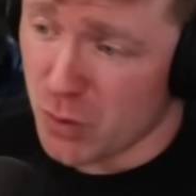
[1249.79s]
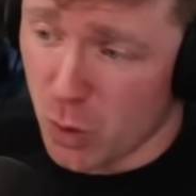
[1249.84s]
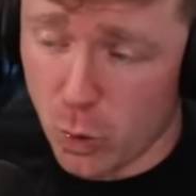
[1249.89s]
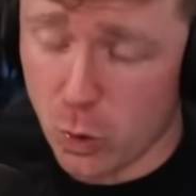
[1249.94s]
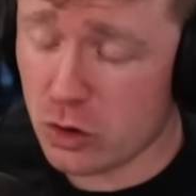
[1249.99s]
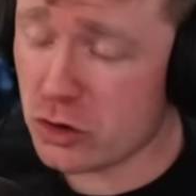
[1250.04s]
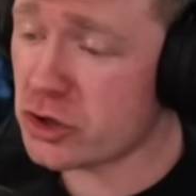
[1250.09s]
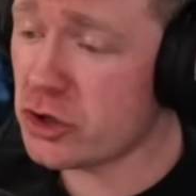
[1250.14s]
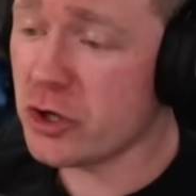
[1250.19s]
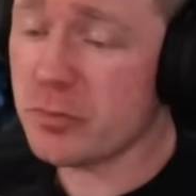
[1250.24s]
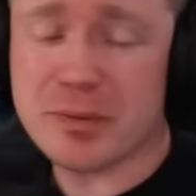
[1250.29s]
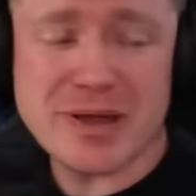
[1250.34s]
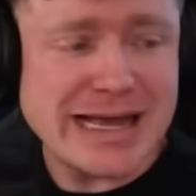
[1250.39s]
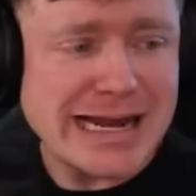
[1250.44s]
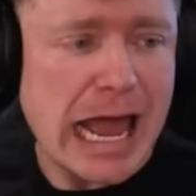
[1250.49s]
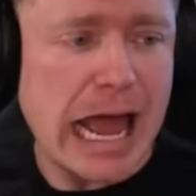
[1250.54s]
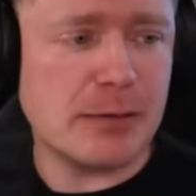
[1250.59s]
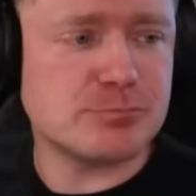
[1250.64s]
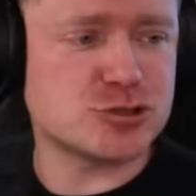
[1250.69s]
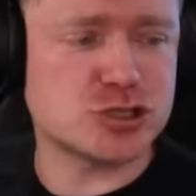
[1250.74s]
Or could be
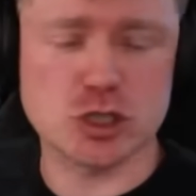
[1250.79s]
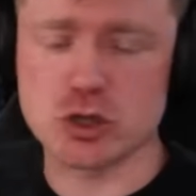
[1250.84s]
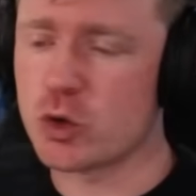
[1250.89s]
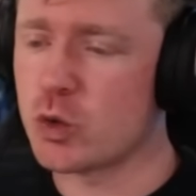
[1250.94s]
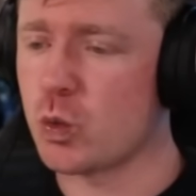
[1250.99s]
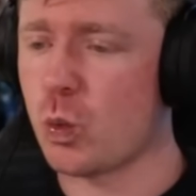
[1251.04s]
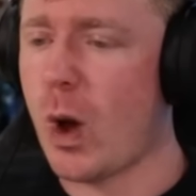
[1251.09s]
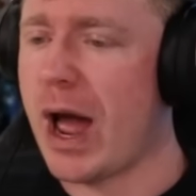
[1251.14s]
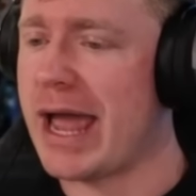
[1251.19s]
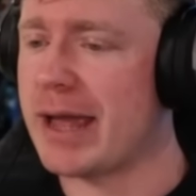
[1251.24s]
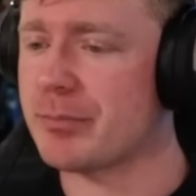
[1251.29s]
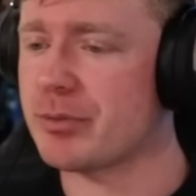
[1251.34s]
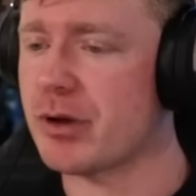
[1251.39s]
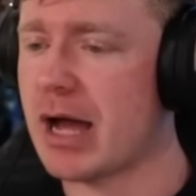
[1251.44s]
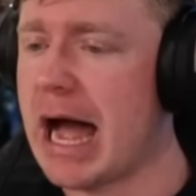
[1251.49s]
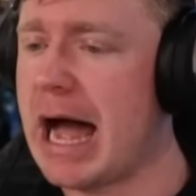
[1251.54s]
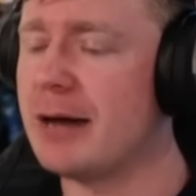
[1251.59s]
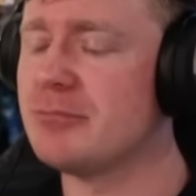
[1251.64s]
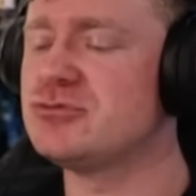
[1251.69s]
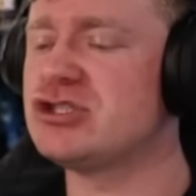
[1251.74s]
an absolute wipe.
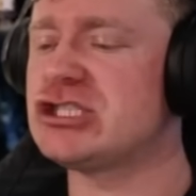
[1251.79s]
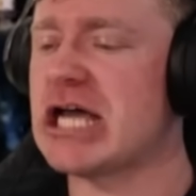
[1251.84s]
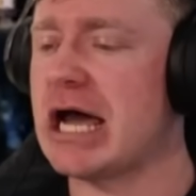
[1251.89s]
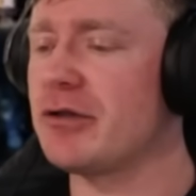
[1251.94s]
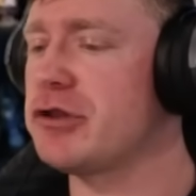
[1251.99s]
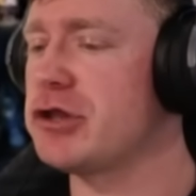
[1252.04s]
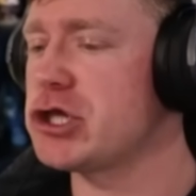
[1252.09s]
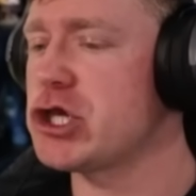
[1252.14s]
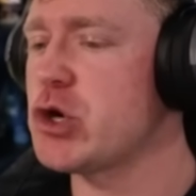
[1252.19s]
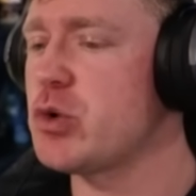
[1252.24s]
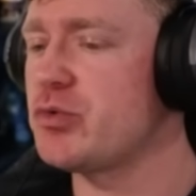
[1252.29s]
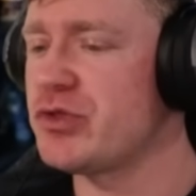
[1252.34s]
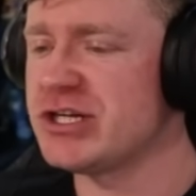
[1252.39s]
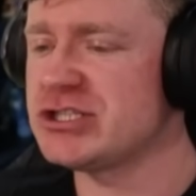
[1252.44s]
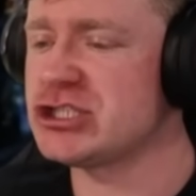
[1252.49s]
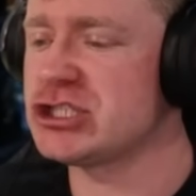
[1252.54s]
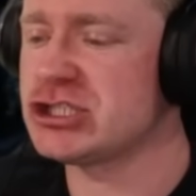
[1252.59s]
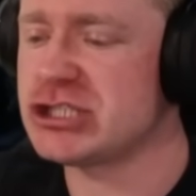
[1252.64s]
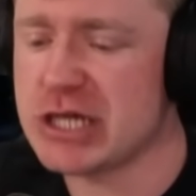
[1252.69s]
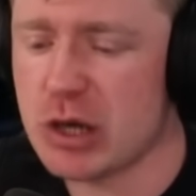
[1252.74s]
I'm telling you,
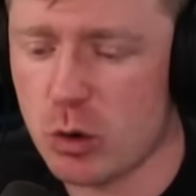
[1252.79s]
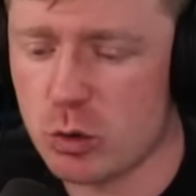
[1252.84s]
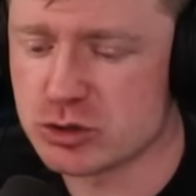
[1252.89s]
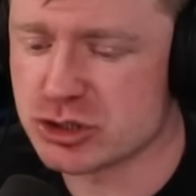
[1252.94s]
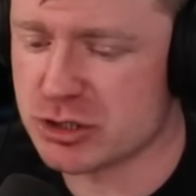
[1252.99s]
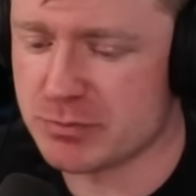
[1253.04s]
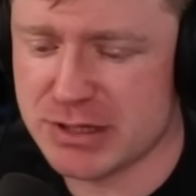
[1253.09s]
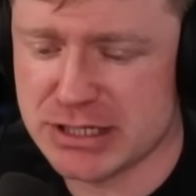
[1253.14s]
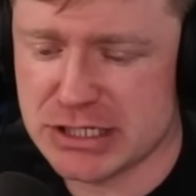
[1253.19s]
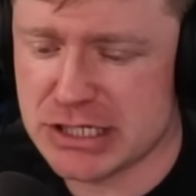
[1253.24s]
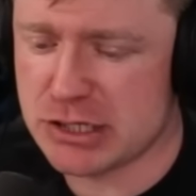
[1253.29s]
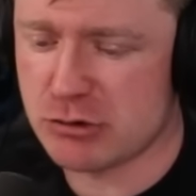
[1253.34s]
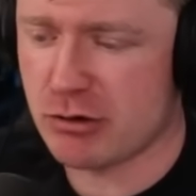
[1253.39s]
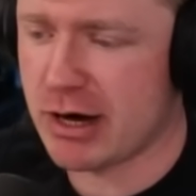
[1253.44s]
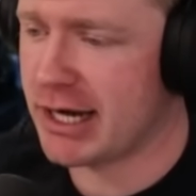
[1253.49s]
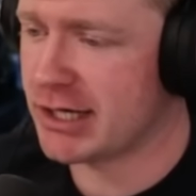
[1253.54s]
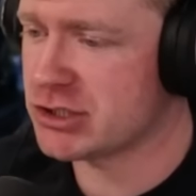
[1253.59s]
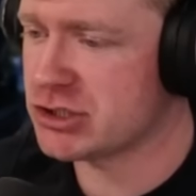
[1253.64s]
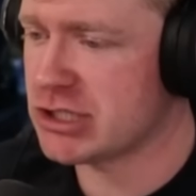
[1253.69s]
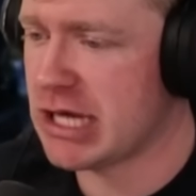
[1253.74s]
this is the ultimate
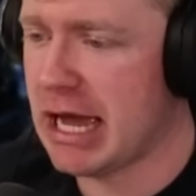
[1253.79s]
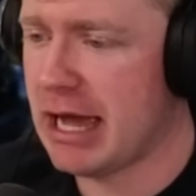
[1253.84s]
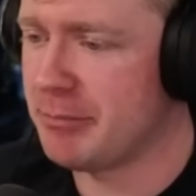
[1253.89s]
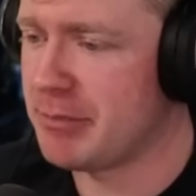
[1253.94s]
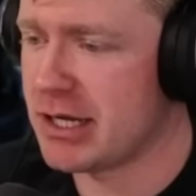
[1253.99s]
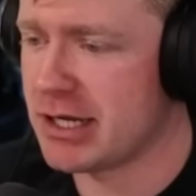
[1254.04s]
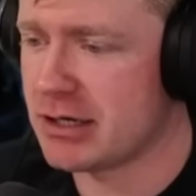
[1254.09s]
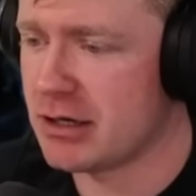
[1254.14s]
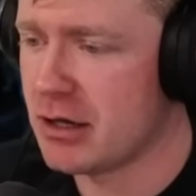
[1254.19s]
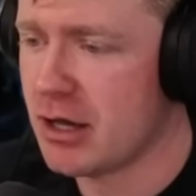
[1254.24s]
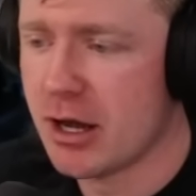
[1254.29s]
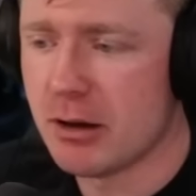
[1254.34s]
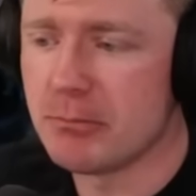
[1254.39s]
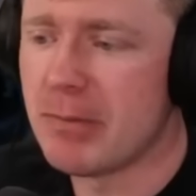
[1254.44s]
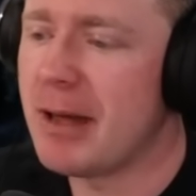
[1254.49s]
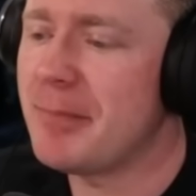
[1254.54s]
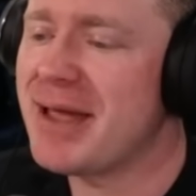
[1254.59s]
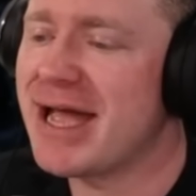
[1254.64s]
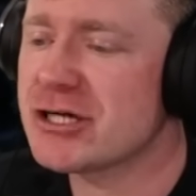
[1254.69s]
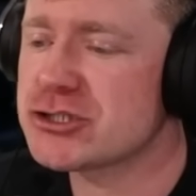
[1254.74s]
D-Rex. I mean,
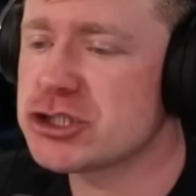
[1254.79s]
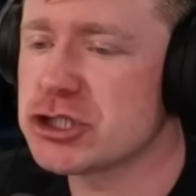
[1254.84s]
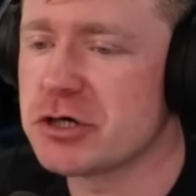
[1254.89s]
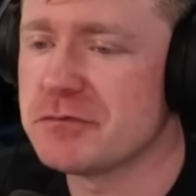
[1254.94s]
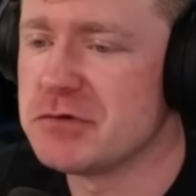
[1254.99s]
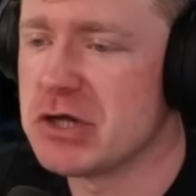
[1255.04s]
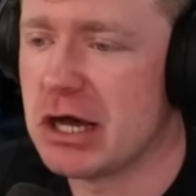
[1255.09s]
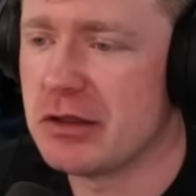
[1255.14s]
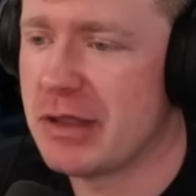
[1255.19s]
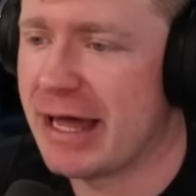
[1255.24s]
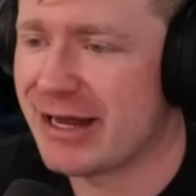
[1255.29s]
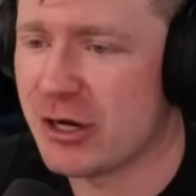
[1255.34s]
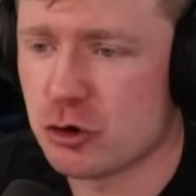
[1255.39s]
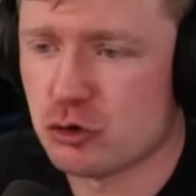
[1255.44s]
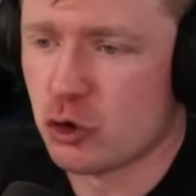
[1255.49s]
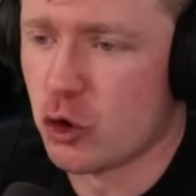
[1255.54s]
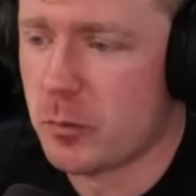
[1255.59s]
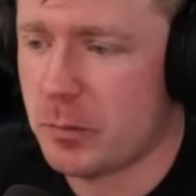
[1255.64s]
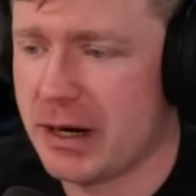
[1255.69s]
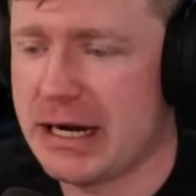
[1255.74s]
maybe I should have done like a
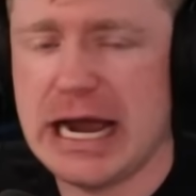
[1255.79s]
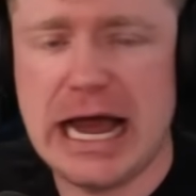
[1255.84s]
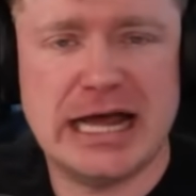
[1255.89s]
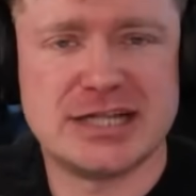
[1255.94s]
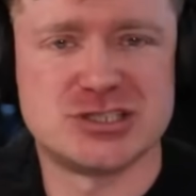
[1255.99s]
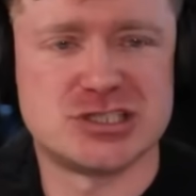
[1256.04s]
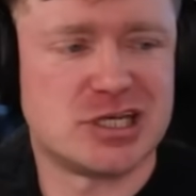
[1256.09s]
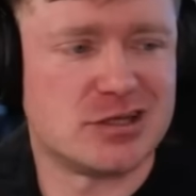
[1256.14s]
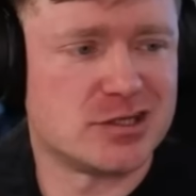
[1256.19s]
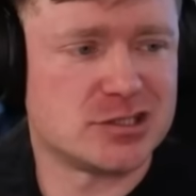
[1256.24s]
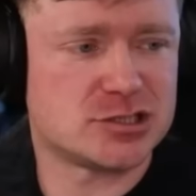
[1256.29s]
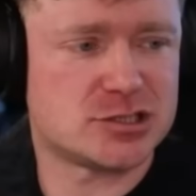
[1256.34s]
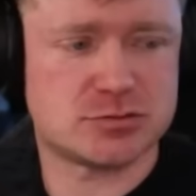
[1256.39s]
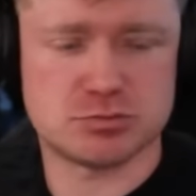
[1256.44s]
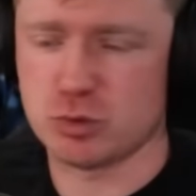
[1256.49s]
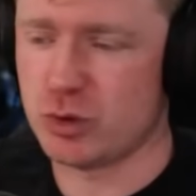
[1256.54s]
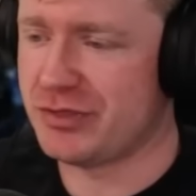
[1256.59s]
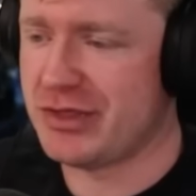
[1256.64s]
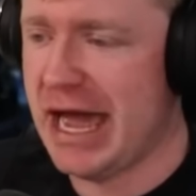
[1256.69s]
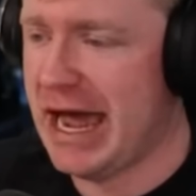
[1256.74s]
group of Godzillas.
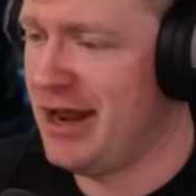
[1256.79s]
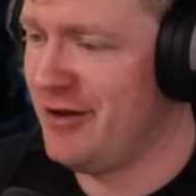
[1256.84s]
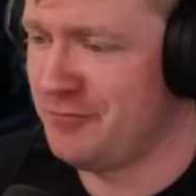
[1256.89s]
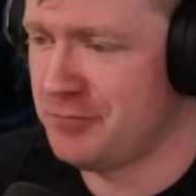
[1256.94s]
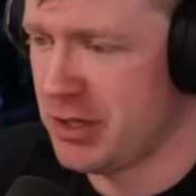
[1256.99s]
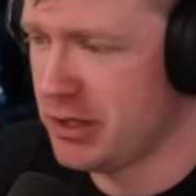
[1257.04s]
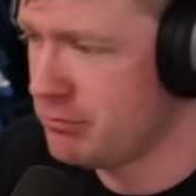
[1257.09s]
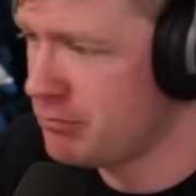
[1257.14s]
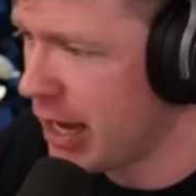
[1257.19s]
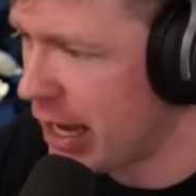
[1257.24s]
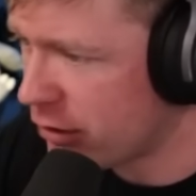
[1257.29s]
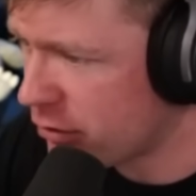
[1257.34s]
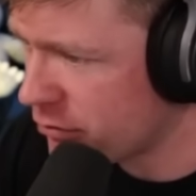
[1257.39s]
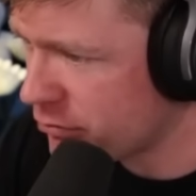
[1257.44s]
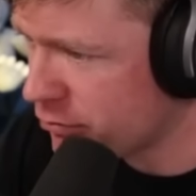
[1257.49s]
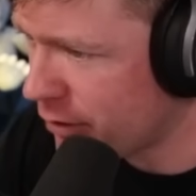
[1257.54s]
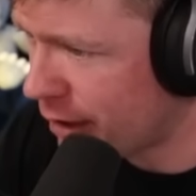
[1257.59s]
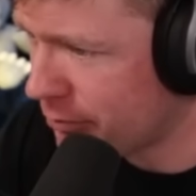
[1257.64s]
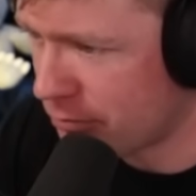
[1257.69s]
Would that have been better?